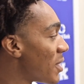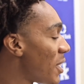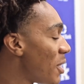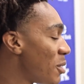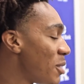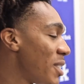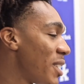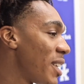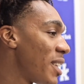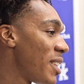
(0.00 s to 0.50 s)
So I
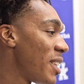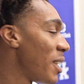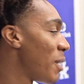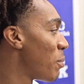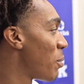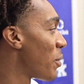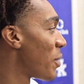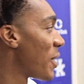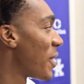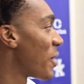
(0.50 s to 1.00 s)
was like, at
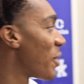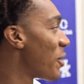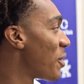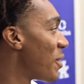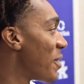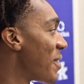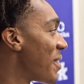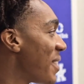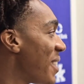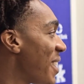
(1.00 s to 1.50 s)
that point, I
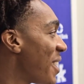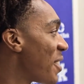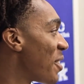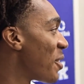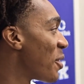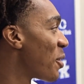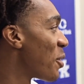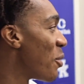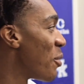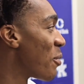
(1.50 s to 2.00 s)
gotta
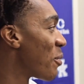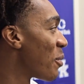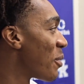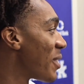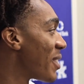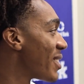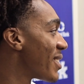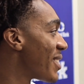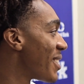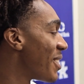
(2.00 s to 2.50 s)
go
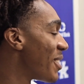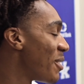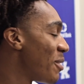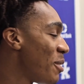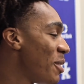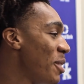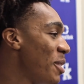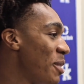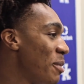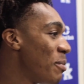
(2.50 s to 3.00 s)
for it.
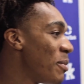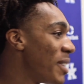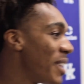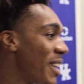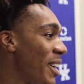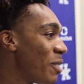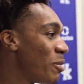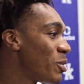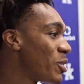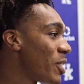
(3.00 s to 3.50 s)
So, but
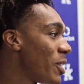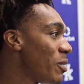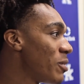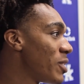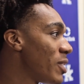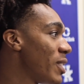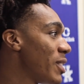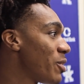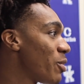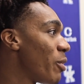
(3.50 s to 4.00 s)
yeah, it
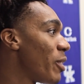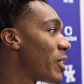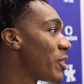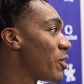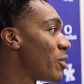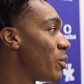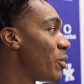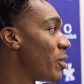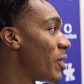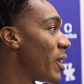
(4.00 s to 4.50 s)
was great
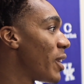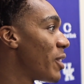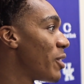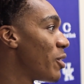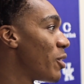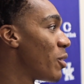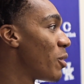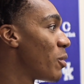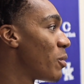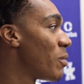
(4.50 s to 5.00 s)
to do that, you
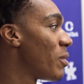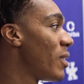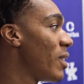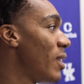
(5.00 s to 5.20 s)
know,